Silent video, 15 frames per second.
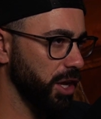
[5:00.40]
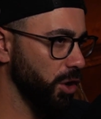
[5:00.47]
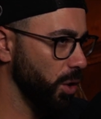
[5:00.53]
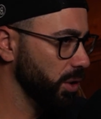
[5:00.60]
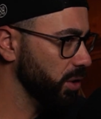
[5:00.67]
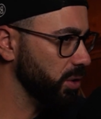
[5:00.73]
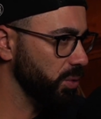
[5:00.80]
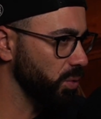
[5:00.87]
they
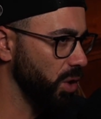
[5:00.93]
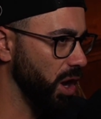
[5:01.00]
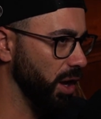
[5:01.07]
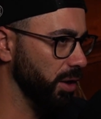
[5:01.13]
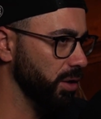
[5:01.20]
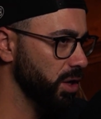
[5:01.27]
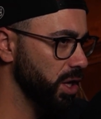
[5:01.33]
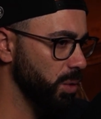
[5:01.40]
go to
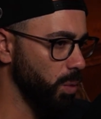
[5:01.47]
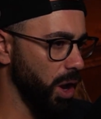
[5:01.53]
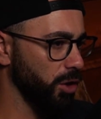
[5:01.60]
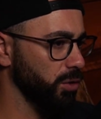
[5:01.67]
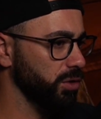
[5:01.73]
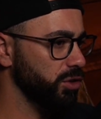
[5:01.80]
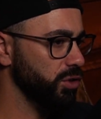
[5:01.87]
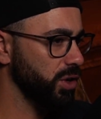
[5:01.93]
Iran? Why
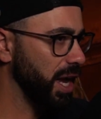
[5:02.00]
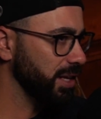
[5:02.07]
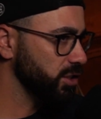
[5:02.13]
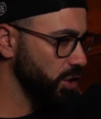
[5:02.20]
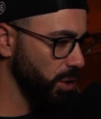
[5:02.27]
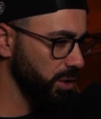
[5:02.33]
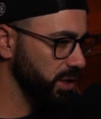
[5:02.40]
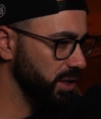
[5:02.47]
don't you
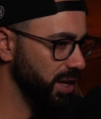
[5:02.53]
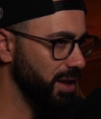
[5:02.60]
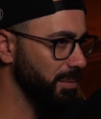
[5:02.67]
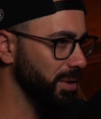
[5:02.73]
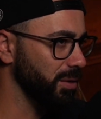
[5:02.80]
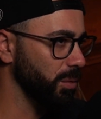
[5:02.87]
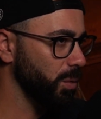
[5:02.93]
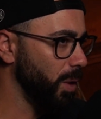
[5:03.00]
guys go to
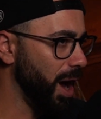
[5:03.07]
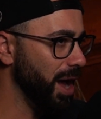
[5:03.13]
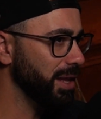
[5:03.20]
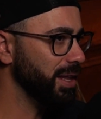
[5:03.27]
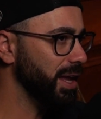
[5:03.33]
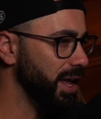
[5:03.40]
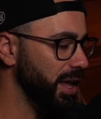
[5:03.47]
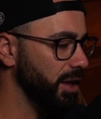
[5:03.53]
Yemen?
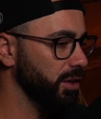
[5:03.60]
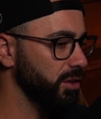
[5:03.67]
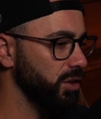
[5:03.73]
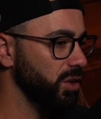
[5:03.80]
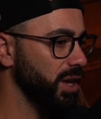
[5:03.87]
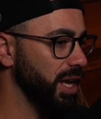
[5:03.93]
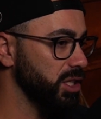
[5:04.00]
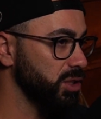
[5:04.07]
Why the hell do
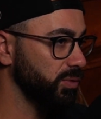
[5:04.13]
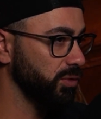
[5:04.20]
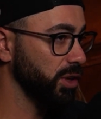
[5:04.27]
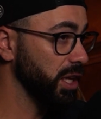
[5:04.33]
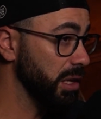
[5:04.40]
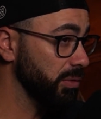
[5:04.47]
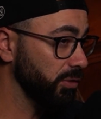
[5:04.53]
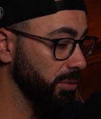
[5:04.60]
you guys
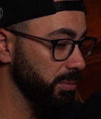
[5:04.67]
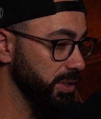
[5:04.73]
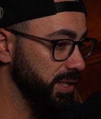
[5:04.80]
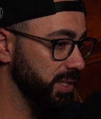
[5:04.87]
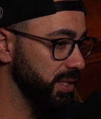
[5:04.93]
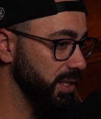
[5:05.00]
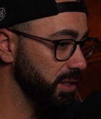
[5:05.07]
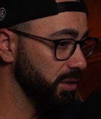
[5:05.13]
flee from
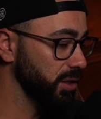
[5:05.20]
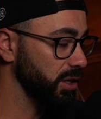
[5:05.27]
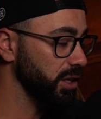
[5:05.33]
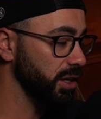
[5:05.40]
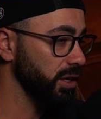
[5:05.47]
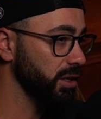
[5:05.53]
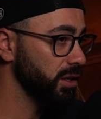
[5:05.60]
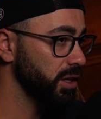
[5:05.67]

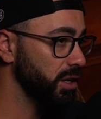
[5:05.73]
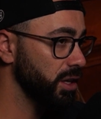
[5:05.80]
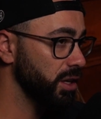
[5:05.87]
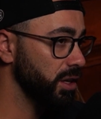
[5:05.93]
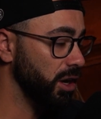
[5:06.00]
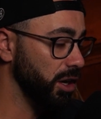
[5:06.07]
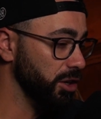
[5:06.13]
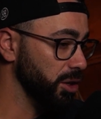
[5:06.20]
Syria
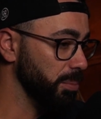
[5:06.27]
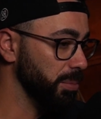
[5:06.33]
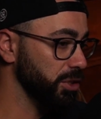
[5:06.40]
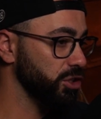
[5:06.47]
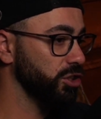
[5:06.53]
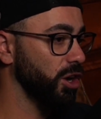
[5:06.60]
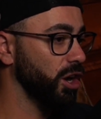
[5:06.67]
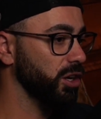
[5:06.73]
under
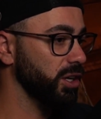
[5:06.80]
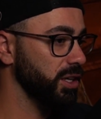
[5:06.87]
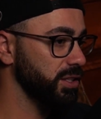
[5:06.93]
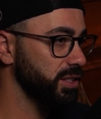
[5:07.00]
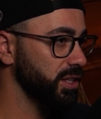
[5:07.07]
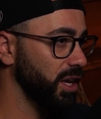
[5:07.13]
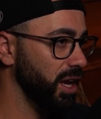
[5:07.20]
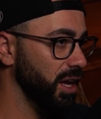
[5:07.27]
Bashar
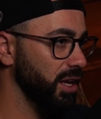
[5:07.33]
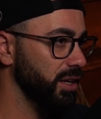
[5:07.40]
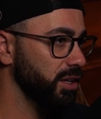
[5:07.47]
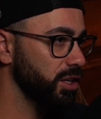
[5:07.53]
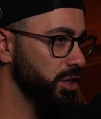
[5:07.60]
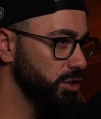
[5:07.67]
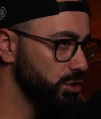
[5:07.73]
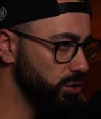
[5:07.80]
Assad
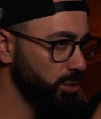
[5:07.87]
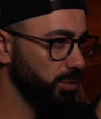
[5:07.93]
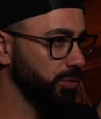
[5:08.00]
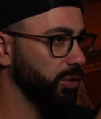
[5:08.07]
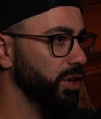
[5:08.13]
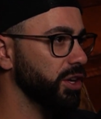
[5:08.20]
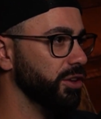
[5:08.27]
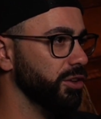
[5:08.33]
to
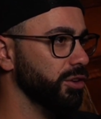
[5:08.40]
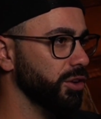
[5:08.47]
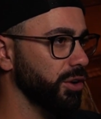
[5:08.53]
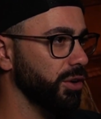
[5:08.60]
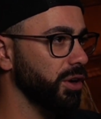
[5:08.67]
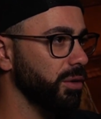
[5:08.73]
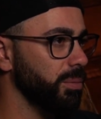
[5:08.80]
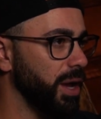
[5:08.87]
freaking
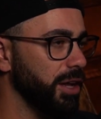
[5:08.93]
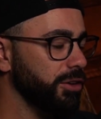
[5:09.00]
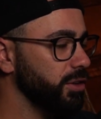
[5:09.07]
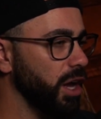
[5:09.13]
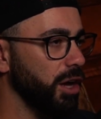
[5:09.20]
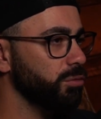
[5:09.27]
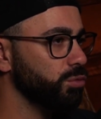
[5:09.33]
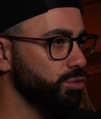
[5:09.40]
Europe?
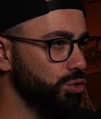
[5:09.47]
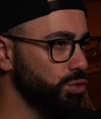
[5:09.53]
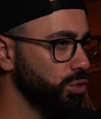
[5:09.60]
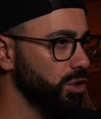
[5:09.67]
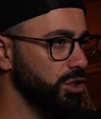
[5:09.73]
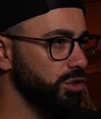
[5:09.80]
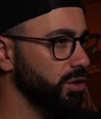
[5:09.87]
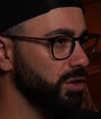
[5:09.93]
I
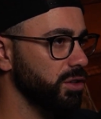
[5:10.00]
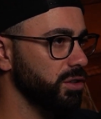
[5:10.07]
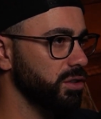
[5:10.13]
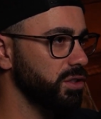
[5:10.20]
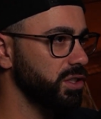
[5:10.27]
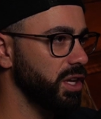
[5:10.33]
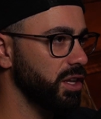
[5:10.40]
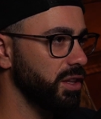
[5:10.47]
truly don't
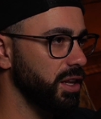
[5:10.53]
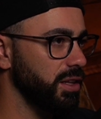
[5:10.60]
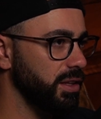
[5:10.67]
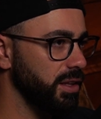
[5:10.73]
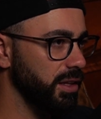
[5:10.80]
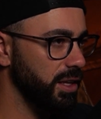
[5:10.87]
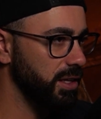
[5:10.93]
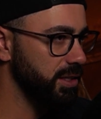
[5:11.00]
understand that.
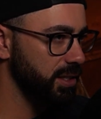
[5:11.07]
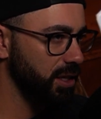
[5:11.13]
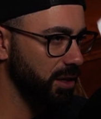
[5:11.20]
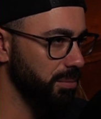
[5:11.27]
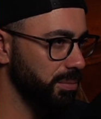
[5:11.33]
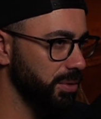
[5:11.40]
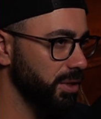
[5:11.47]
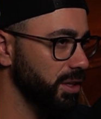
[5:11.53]
It's
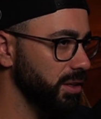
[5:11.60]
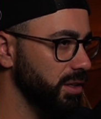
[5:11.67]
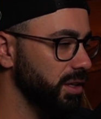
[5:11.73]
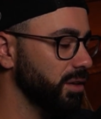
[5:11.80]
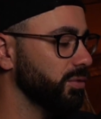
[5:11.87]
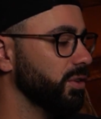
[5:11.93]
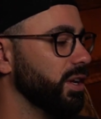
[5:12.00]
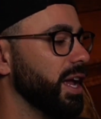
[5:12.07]
completely
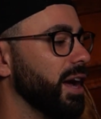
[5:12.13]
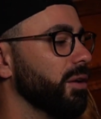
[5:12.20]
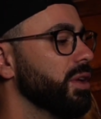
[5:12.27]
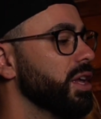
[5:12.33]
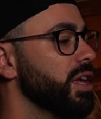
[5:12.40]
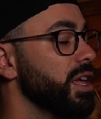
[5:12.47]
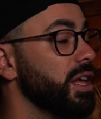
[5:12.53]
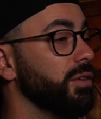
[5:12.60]
different. Now,
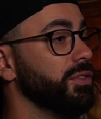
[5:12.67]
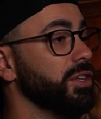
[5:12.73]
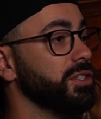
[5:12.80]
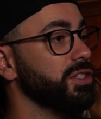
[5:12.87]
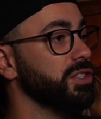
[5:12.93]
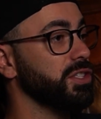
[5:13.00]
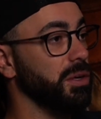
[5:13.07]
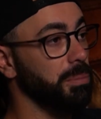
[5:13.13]
if
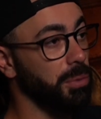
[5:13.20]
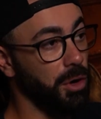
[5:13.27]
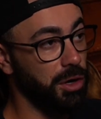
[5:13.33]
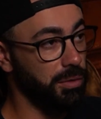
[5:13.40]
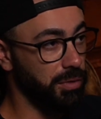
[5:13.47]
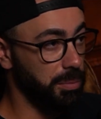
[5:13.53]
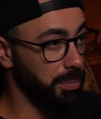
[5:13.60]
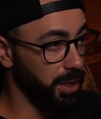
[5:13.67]
this is some part
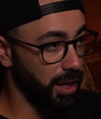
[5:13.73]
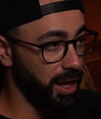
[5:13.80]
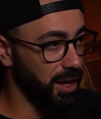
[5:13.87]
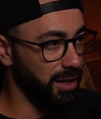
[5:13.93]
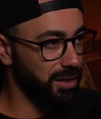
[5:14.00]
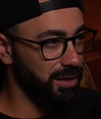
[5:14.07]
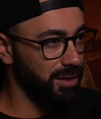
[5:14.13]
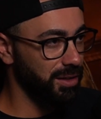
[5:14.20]
of a
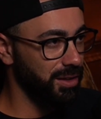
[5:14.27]
plan